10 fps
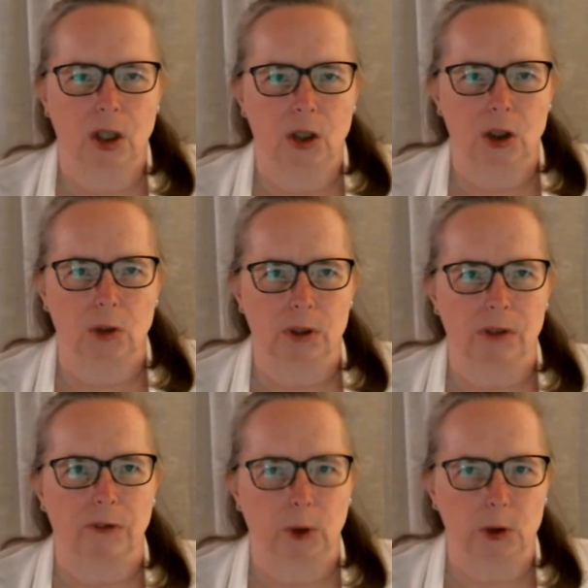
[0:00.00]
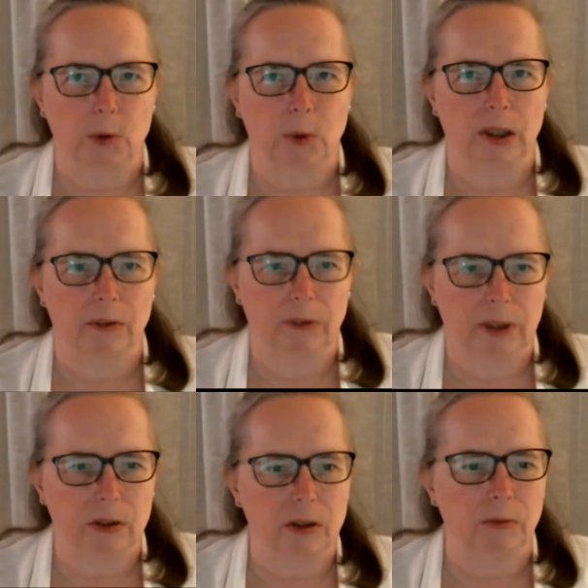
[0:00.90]
she was the first one in the
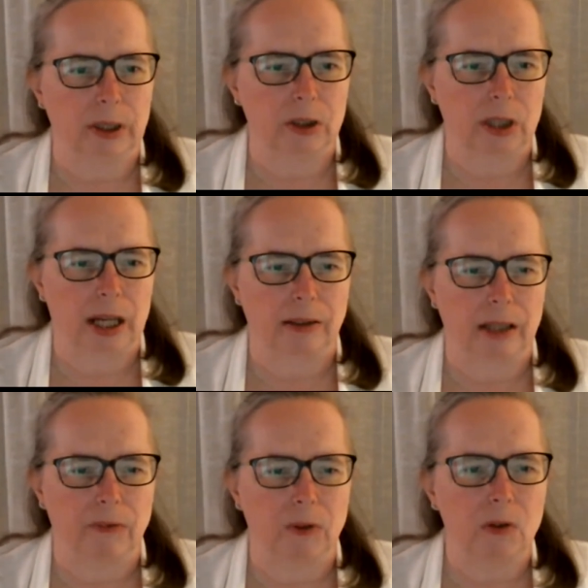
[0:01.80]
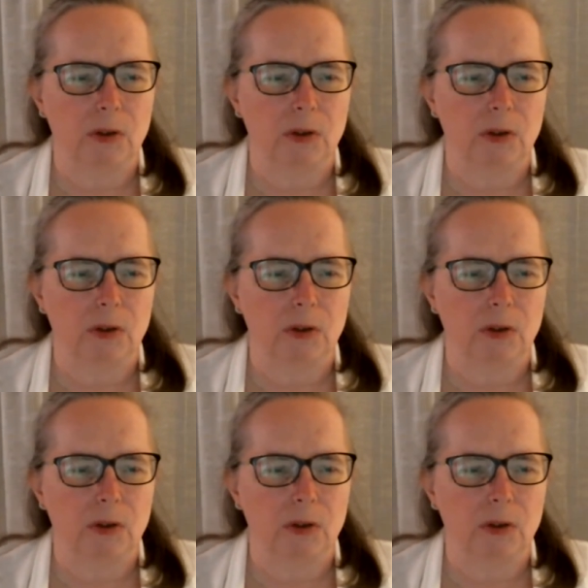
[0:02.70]
field to reach that level.